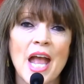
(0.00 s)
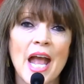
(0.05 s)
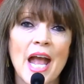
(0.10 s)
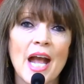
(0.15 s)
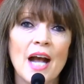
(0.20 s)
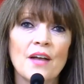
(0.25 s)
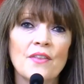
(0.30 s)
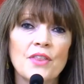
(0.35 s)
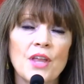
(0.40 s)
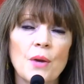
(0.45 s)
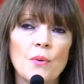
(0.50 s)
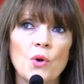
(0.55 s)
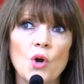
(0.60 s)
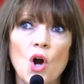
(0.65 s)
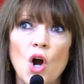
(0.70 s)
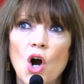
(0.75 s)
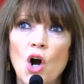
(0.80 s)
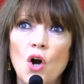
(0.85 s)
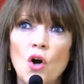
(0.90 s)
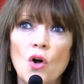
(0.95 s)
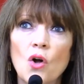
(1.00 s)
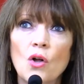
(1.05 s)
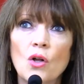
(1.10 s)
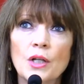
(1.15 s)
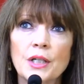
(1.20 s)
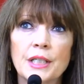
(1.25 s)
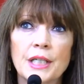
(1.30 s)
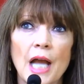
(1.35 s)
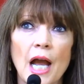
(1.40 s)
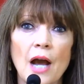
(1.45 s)
And they were all
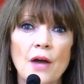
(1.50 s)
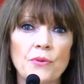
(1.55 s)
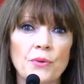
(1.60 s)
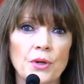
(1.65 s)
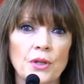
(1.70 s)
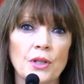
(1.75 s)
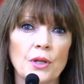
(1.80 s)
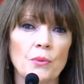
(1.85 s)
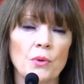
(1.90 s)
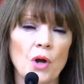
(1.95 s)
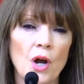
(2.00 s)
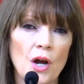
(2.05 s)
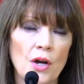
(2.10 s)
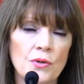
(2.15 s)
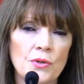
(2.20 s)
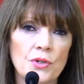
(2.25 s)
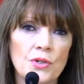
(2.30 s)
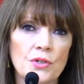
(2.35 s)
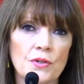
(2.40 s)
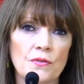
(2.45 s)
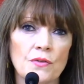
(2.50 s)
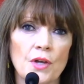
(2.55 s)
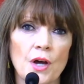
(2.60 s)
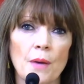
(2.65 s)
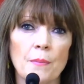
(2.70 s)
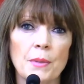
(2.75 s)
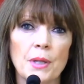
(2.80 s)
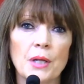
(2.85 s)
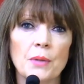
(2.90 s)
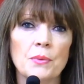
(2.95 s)
gathering, there were hundreds of
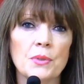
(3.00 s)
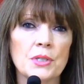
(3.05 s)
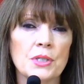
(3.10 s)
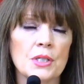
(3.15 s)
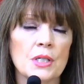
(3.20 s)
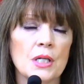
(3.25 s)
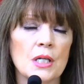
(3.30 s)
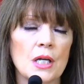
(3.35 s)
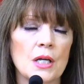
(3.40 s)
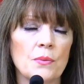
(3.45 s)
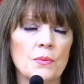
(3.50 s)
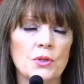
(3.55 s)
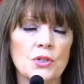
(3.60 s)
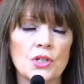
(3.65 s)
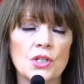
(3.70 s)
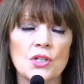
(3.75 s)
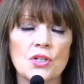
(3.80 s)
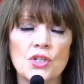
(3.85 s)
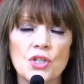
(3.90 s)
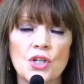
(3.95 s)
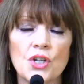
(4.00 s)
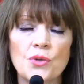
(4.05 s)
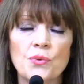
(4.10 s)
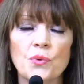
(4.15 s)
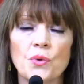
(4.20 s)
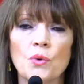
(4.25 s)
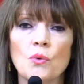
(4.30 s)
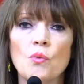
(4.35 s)
them, and it was it was continual.